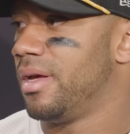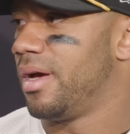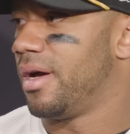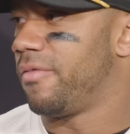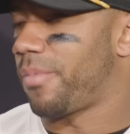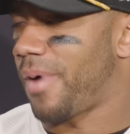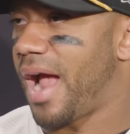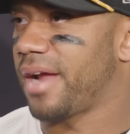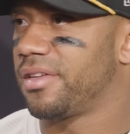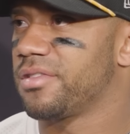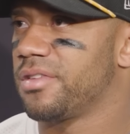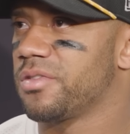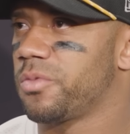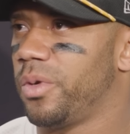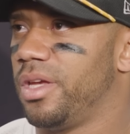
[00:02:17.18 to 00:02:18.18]
of practice
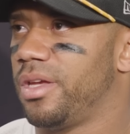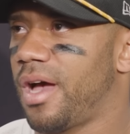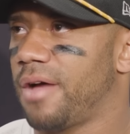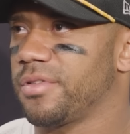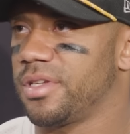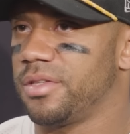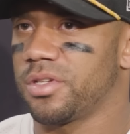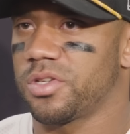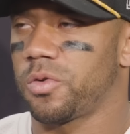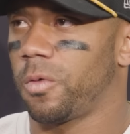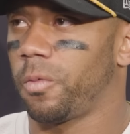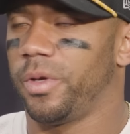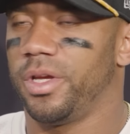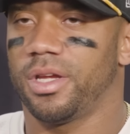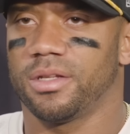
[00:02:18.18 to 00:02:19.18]
this week, obviously in the
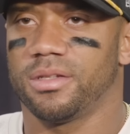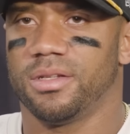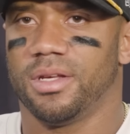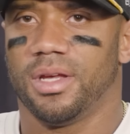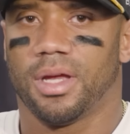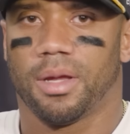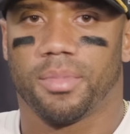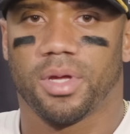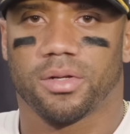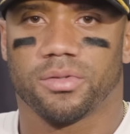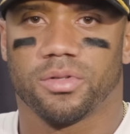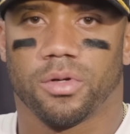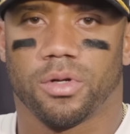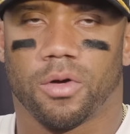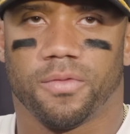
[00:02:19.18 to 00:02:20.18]
short week, and be able to
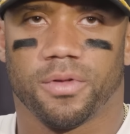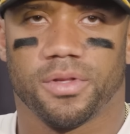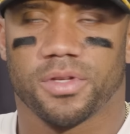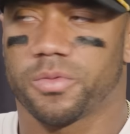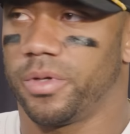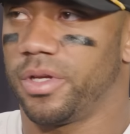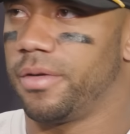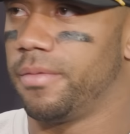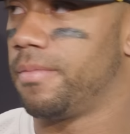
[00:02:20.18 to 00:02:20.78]
do it hopefully this week.